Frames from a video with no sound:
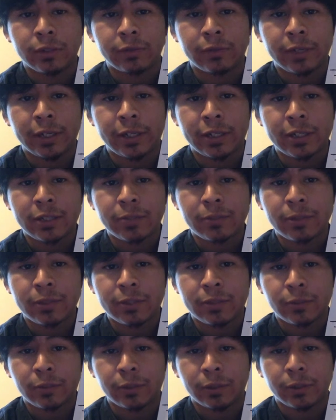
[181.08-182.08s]
of x
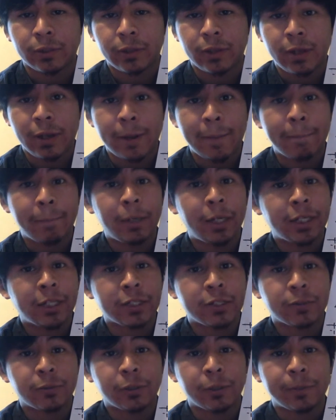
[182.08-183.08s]
plus 1
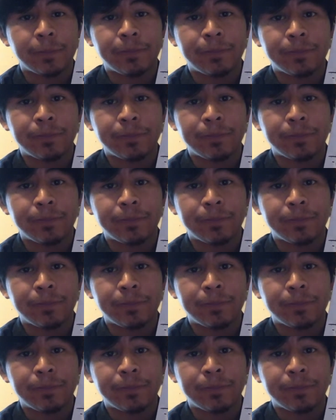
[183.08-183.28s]
minus 1.